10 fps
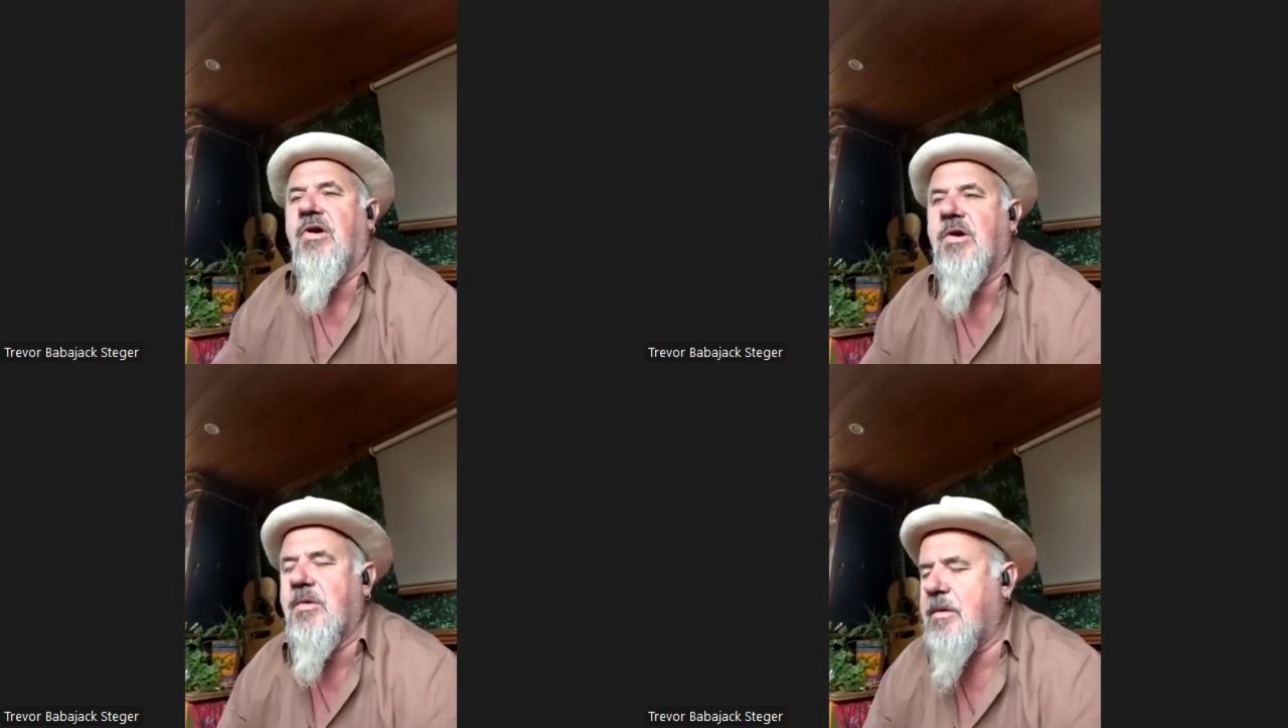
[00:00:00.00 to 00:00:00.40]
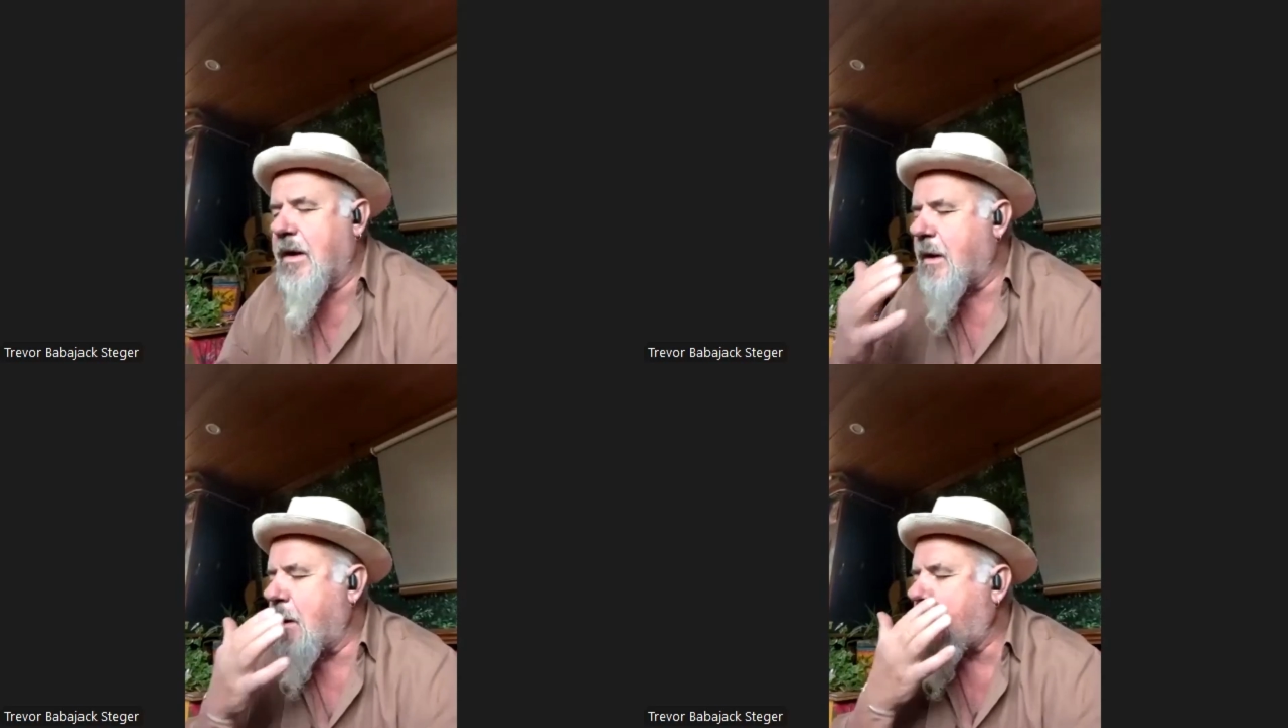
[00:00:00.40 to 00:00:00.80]
grow,
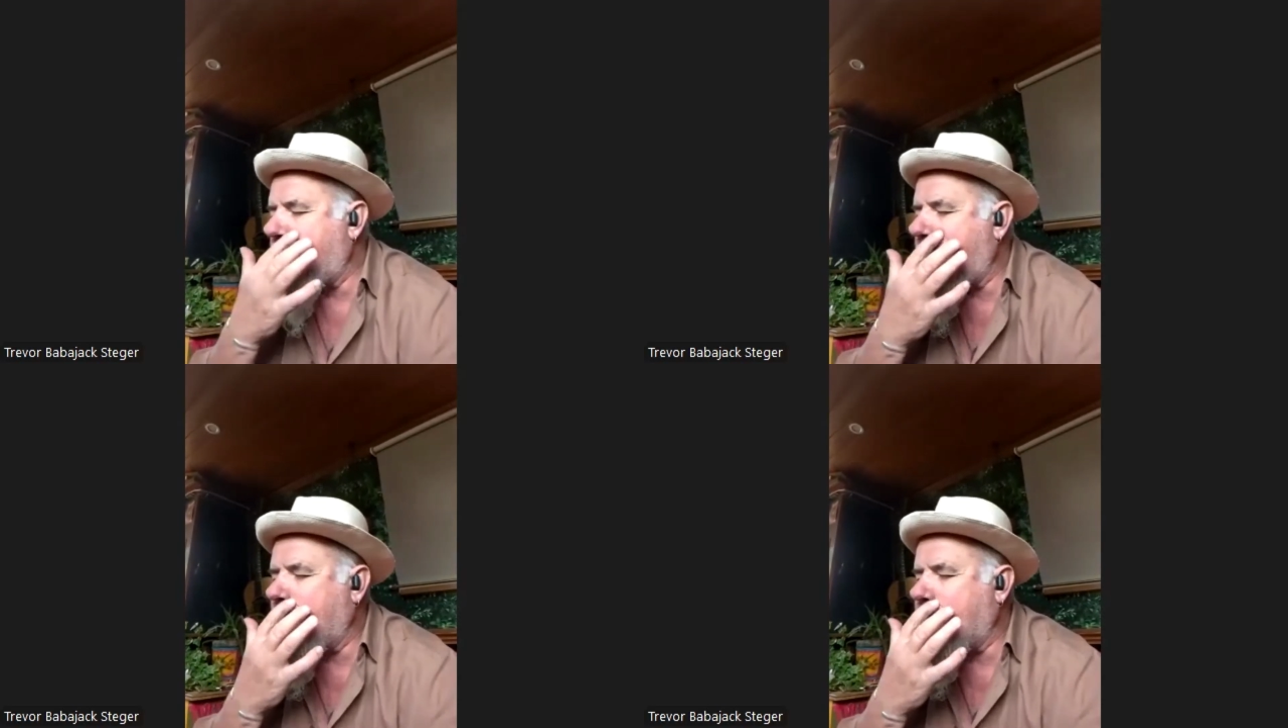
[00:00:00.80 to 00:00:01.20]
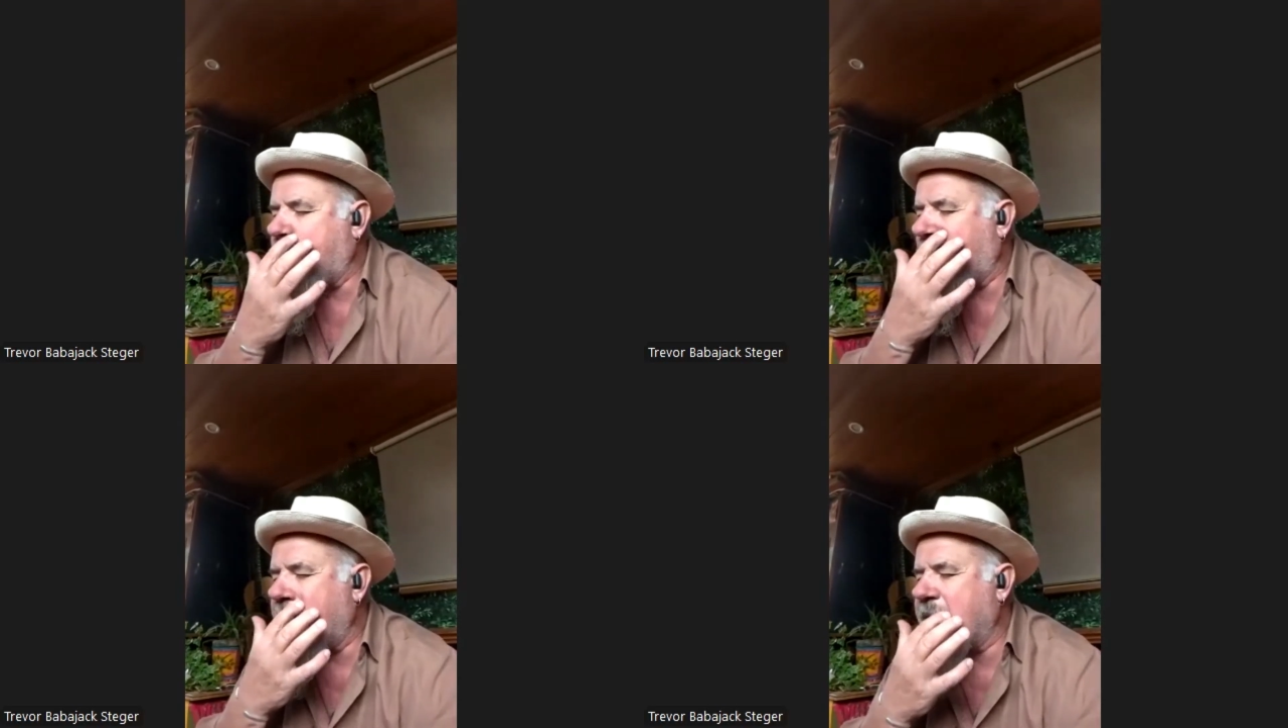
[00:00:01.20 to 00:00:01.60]

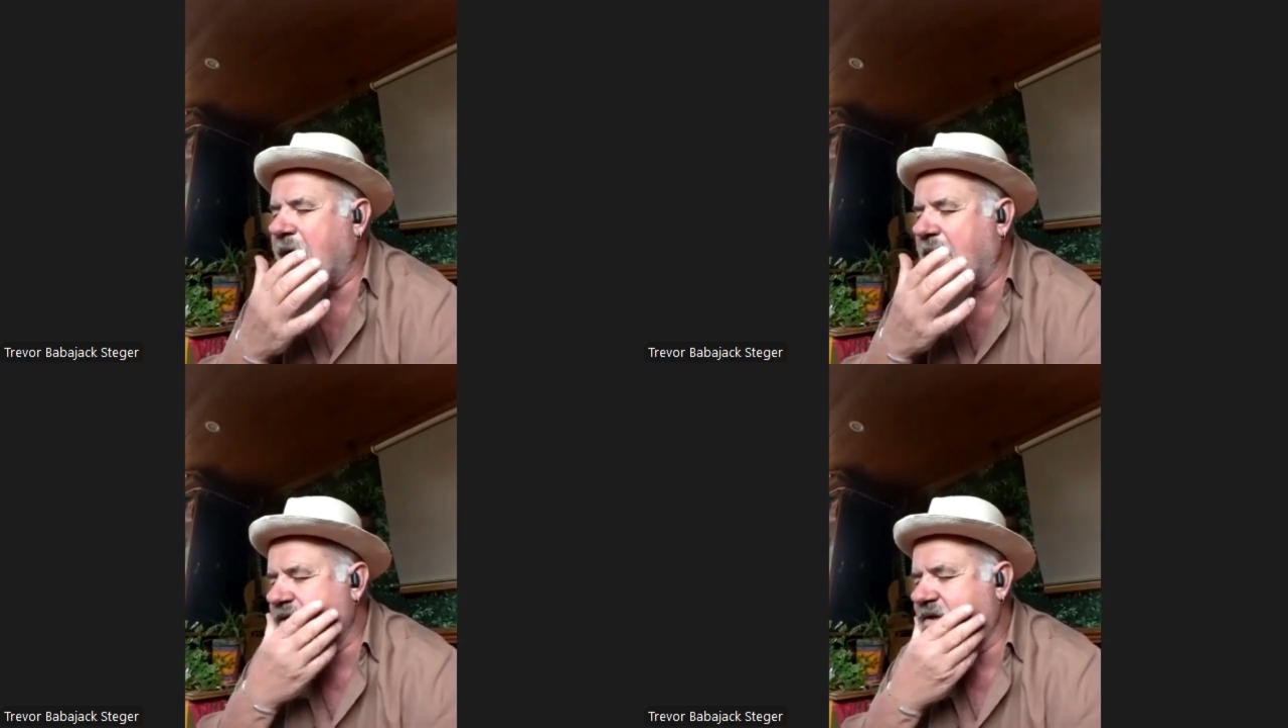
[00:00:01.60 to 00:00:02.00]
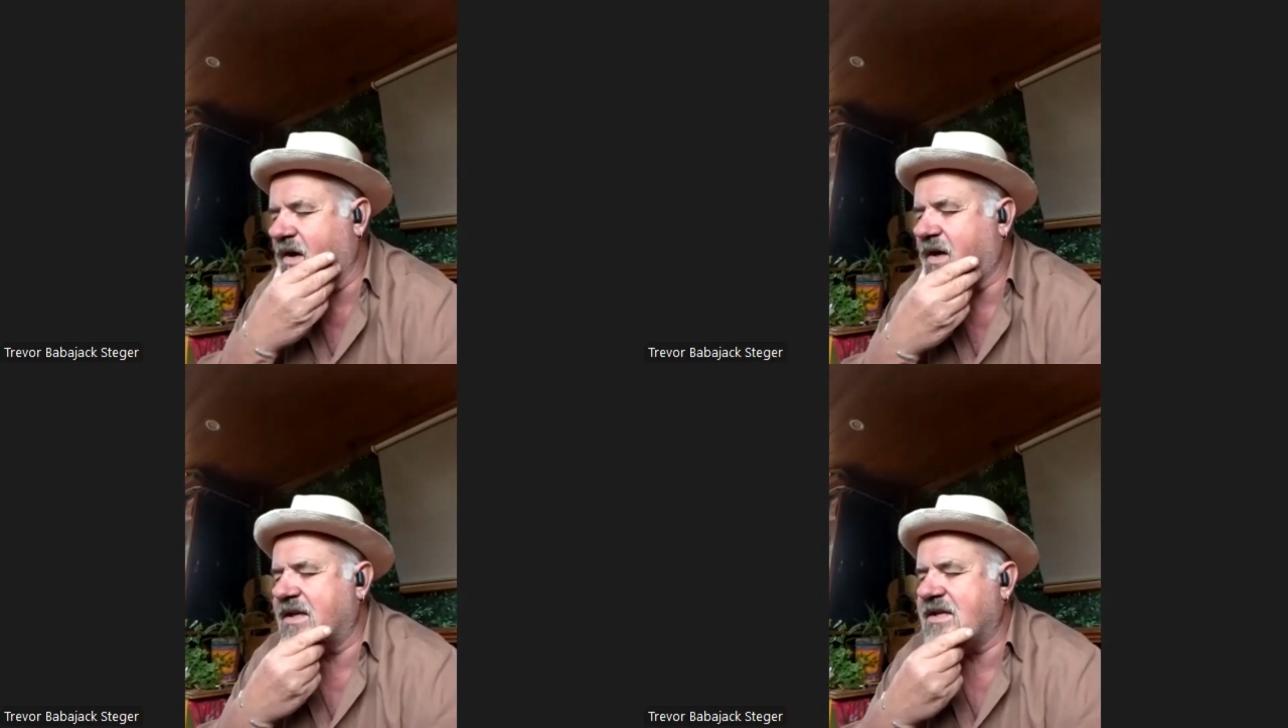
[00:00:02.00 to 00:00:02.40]
and
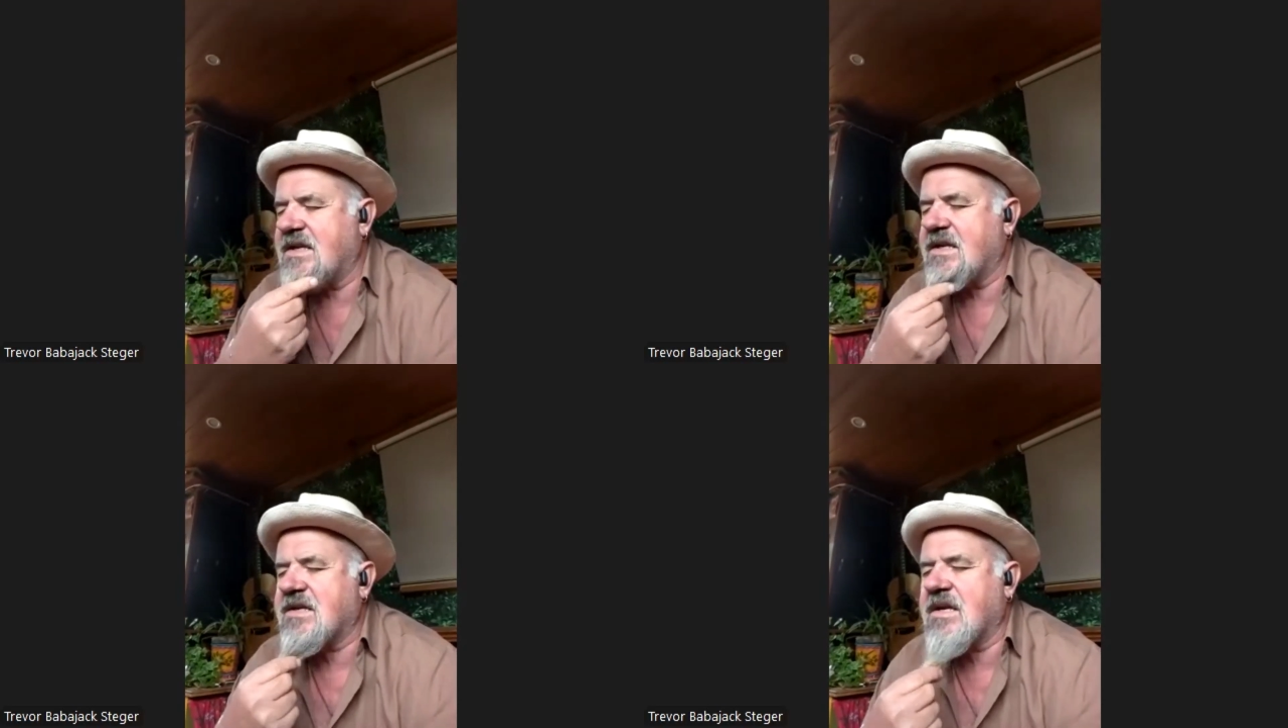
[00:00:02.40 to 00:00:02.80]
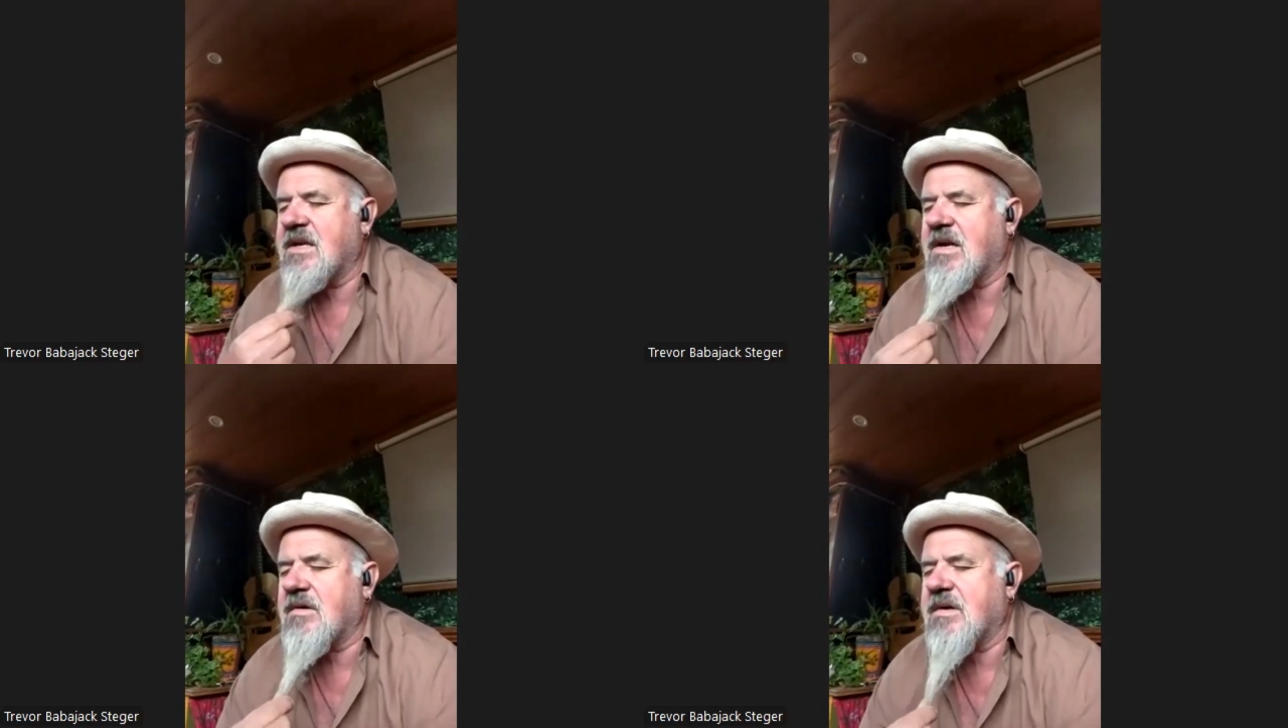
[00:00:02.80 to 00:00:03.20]
start listening
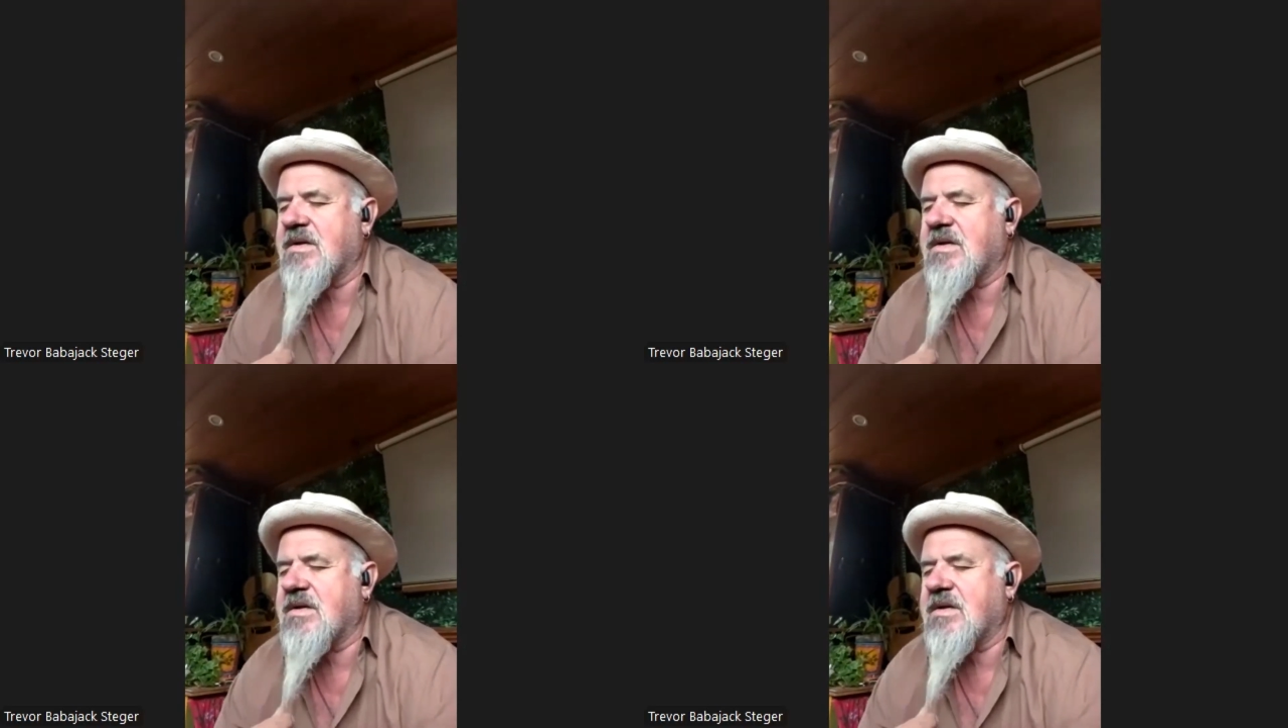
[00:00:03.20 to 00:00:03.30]
to,